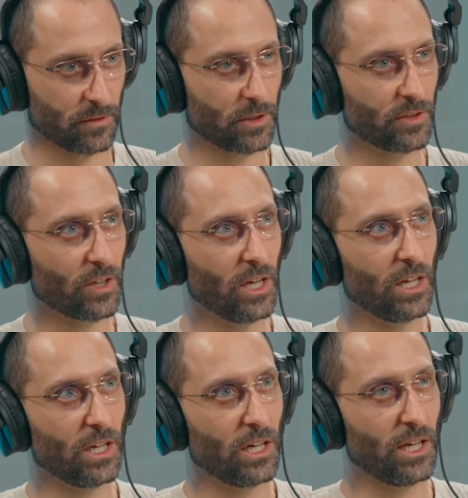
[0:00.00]
Because
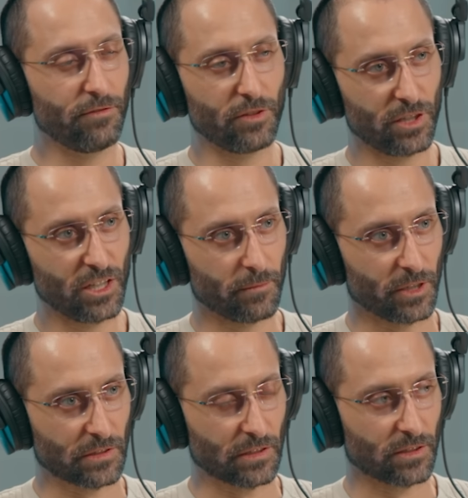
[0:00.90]
if you think
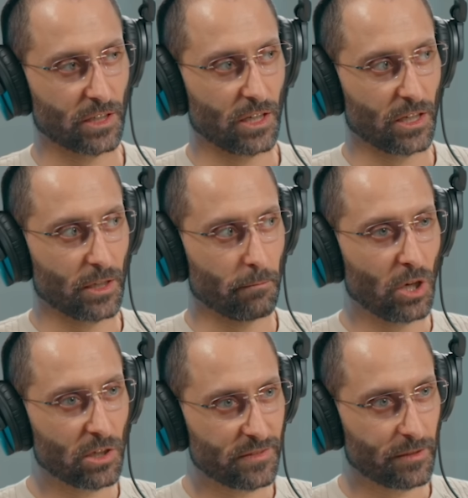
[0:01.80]
about it,
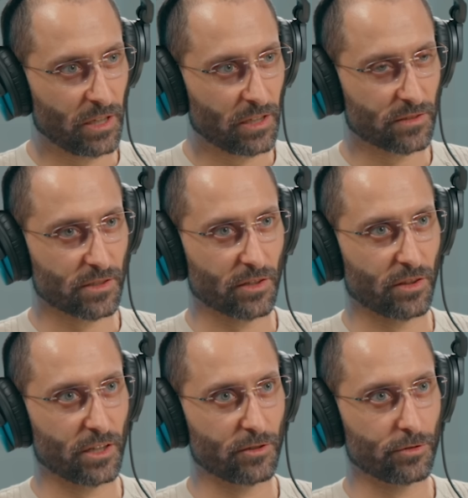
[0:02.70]
policymakers are
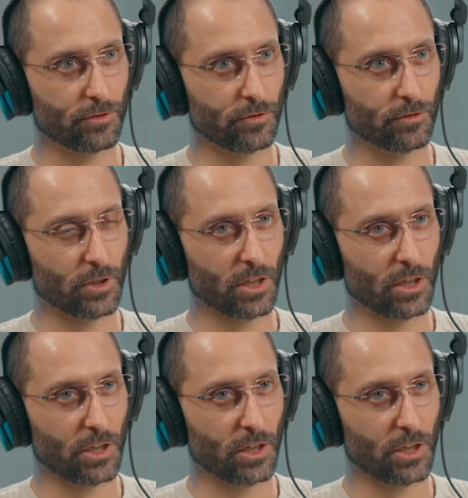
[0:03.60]
there to